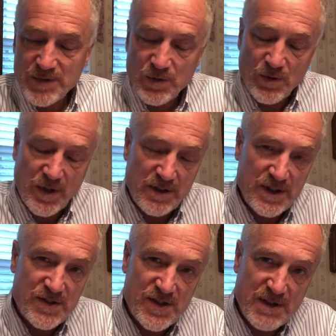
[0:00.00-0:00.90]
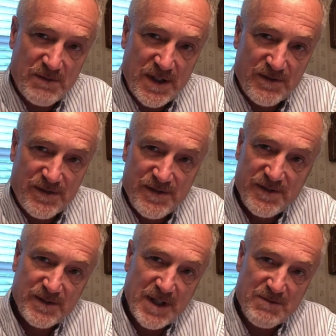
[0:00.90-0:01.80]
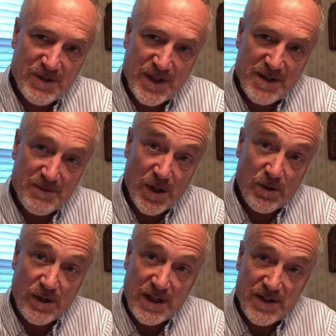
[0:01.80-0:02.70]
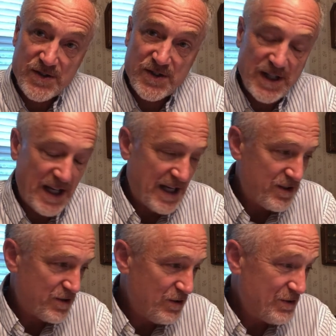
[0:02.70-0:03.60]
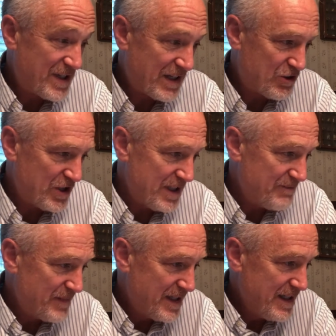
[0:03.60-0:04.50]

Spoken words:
or as some have labeled them, odious and too touchy.